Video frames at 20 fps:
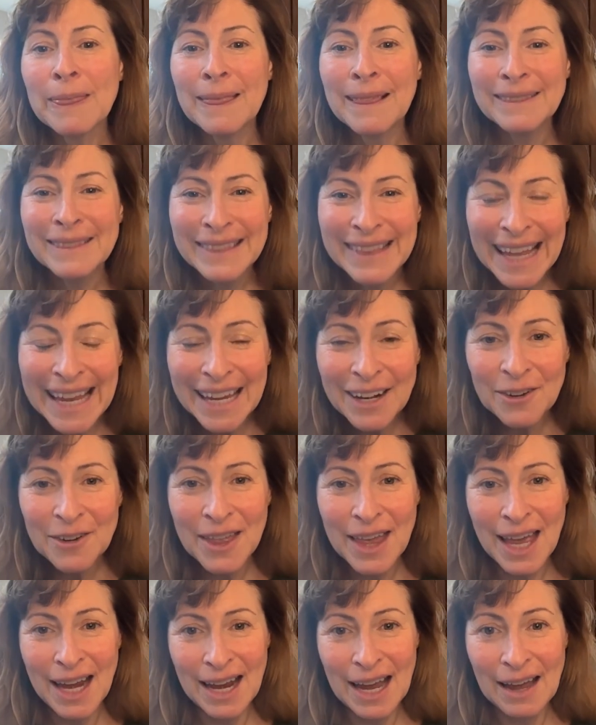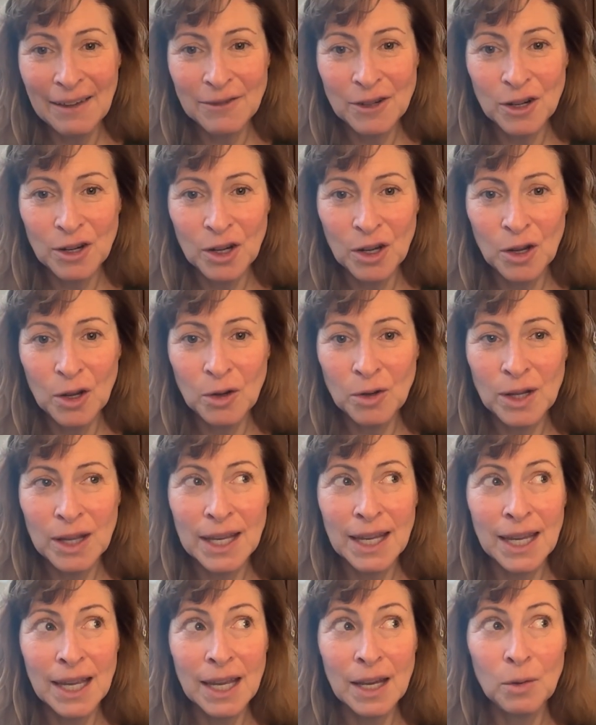Later that afternoon, the
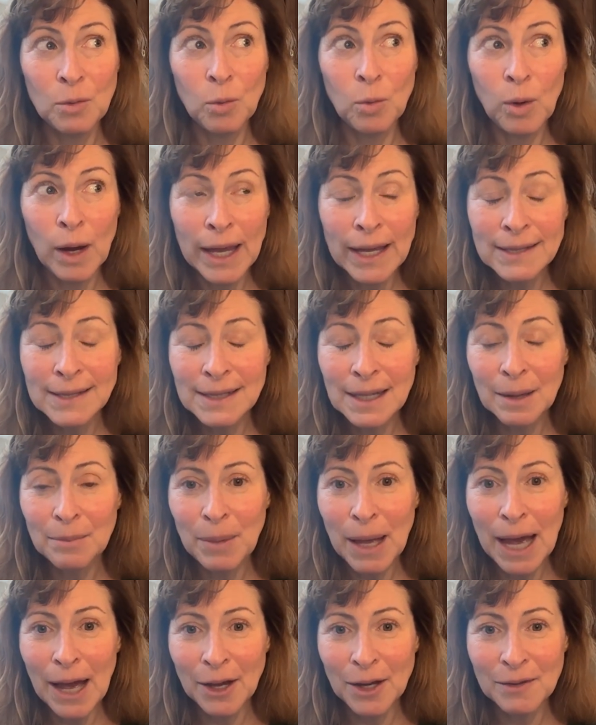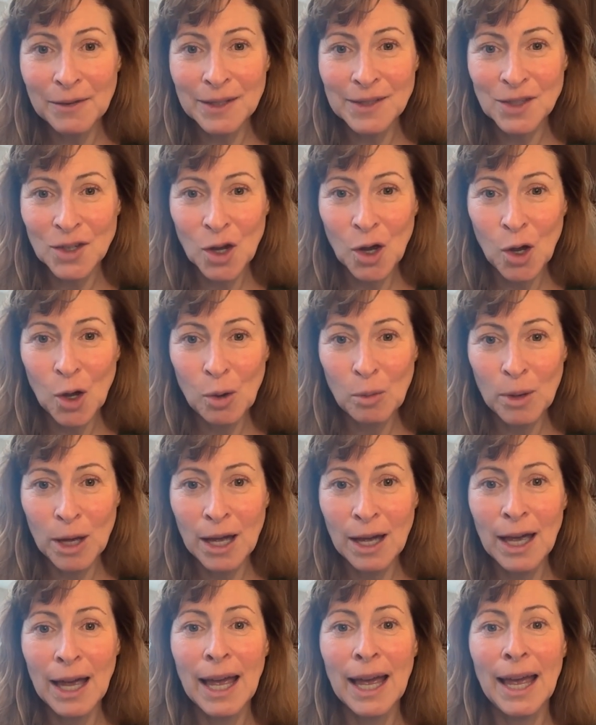kid wakes up out of his
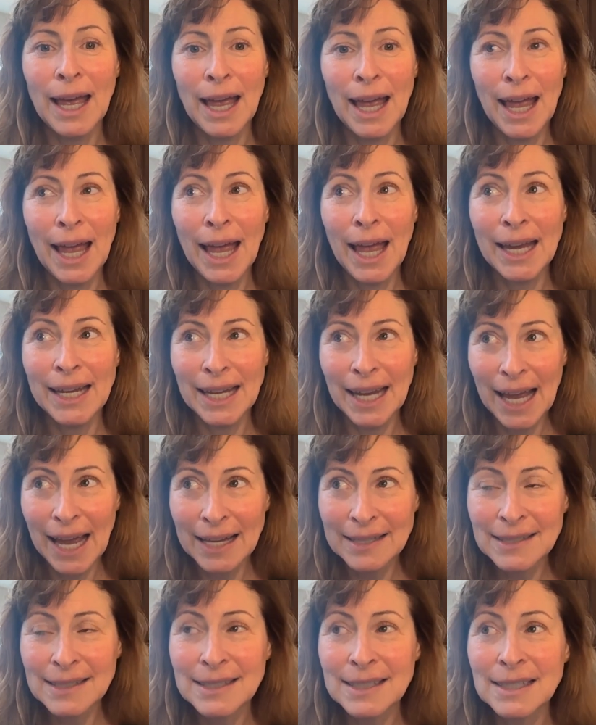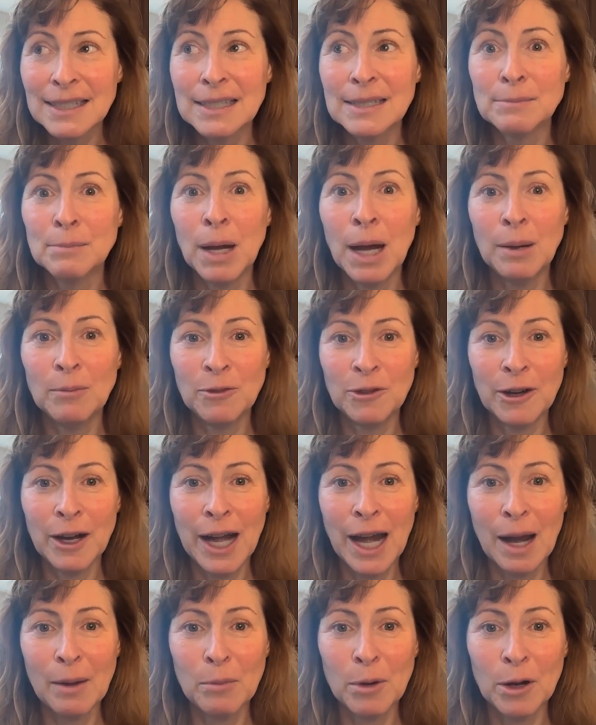coma, and he asks his mom for a
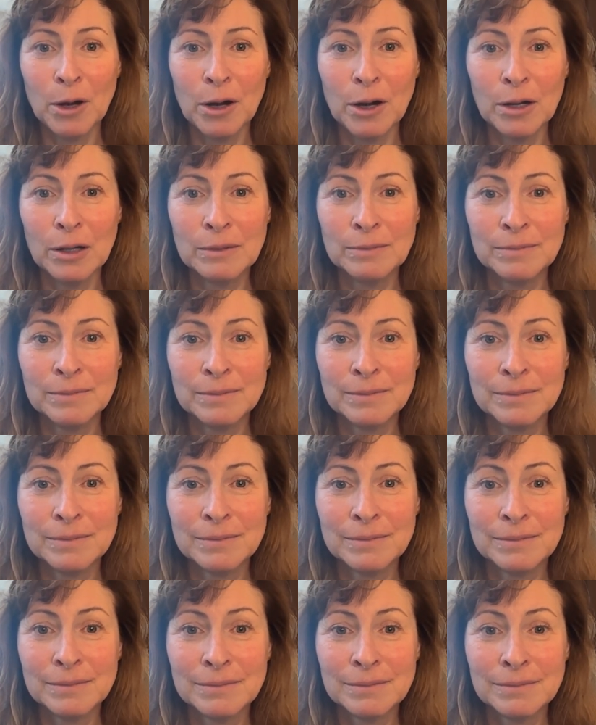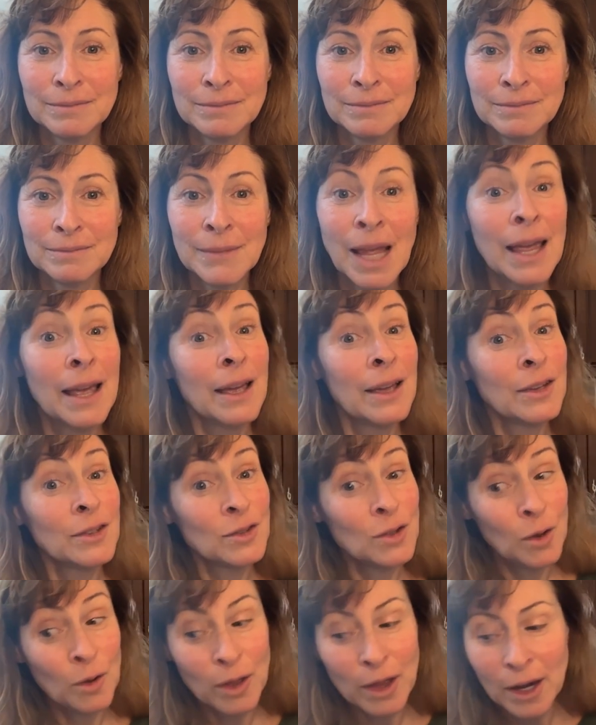hamburger.
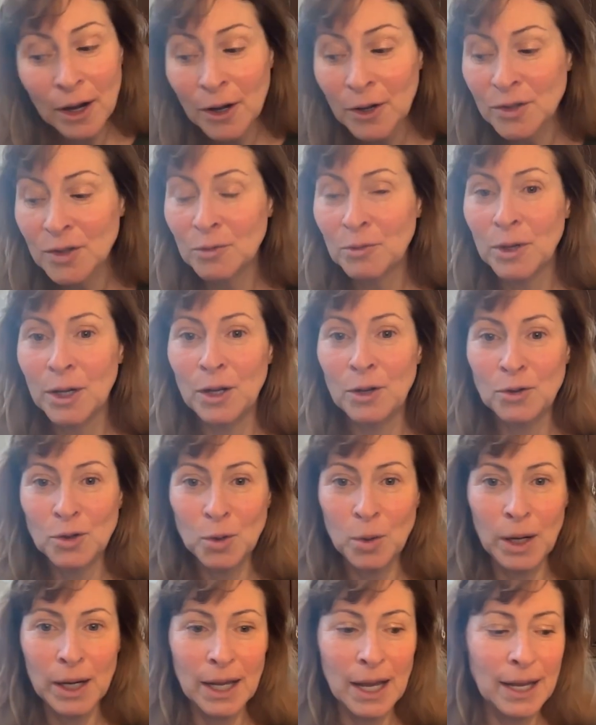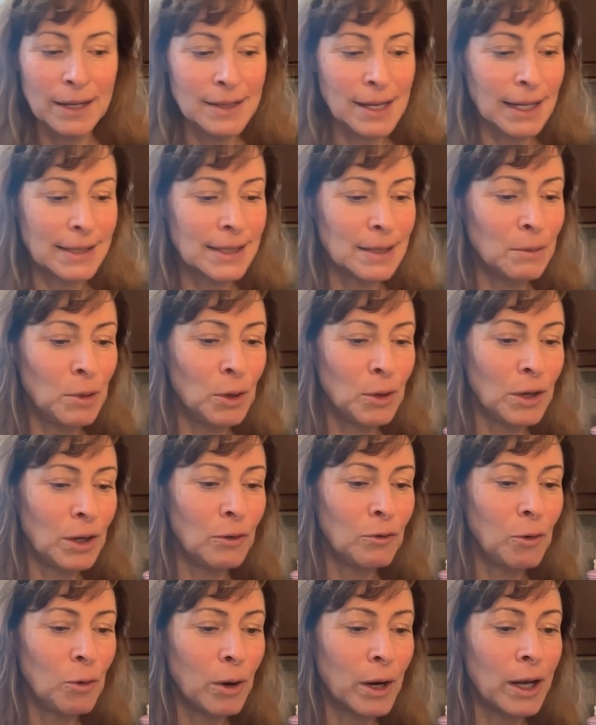So there's a RENU 28 testimonial
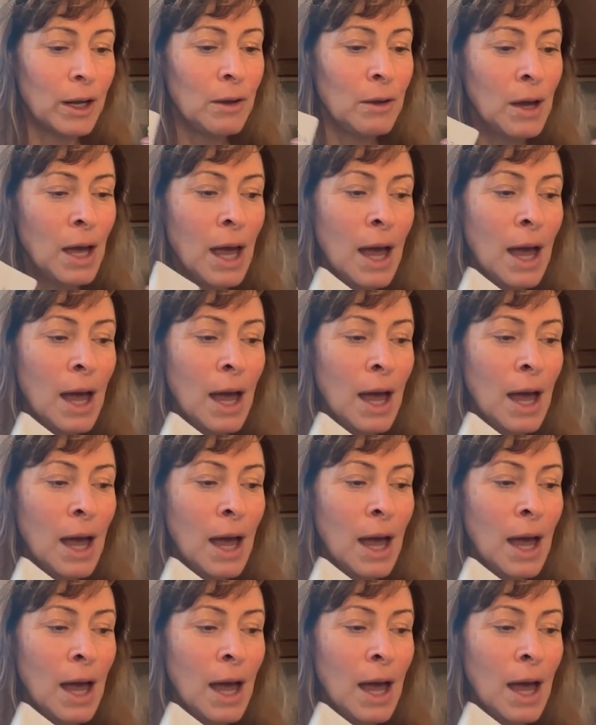for you.